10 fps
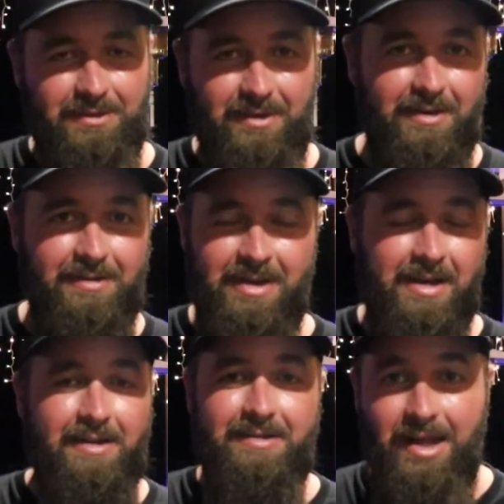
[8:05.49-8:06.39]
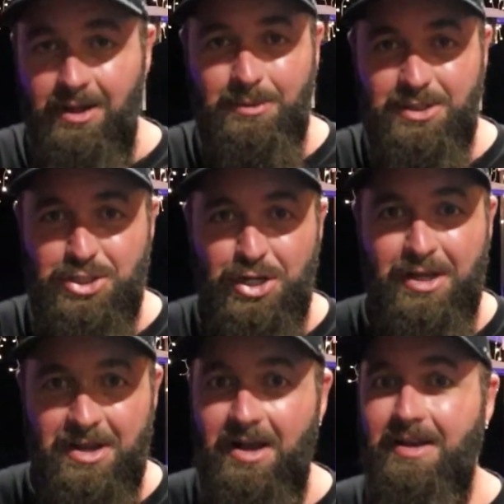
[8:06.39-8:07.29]
So tell them it's
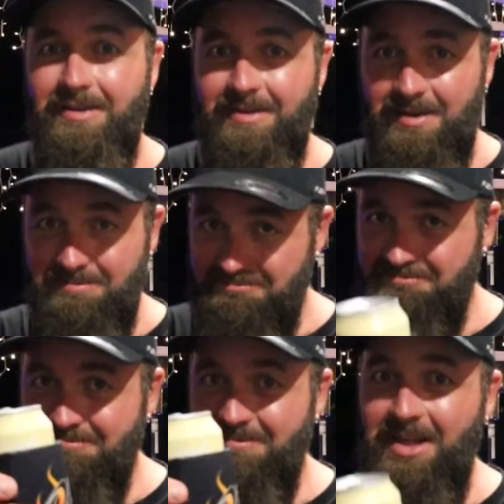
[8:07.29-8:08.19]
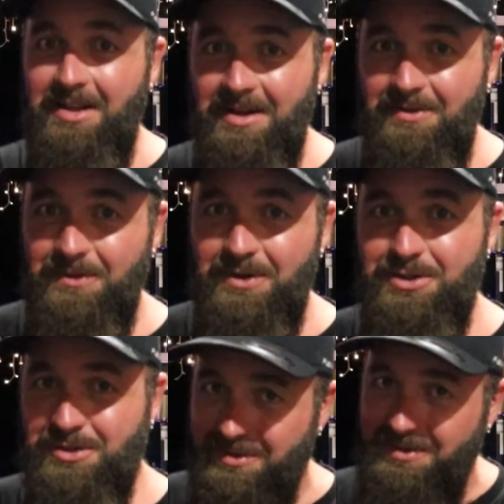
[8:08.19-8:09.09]
chicken nuggets and they'll eat
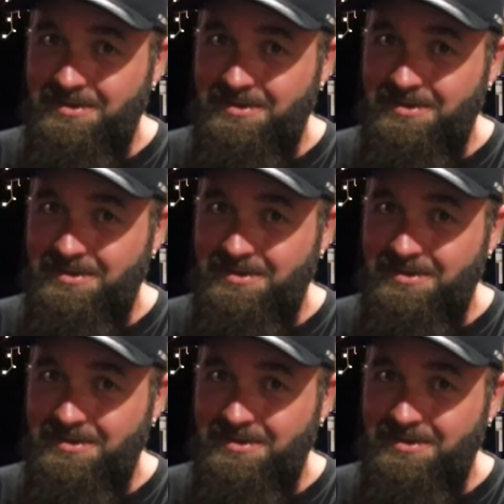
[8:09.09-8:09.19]
fish.